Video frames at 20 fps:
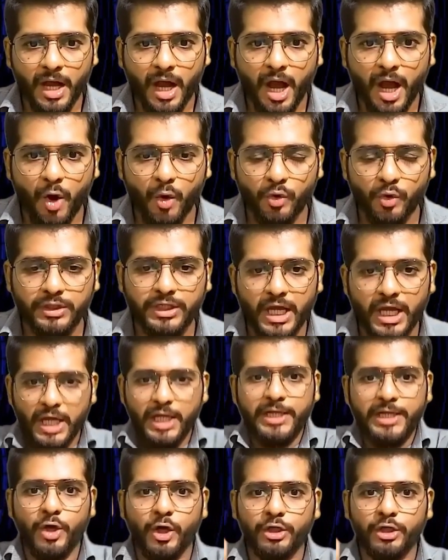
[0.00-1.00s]
How
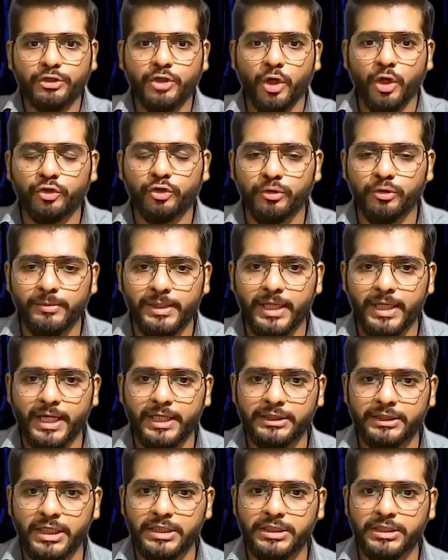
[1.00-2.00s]
dare you all talk to me
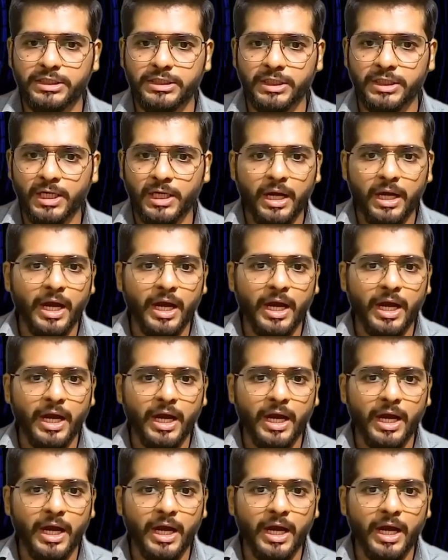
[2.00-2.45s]
like this?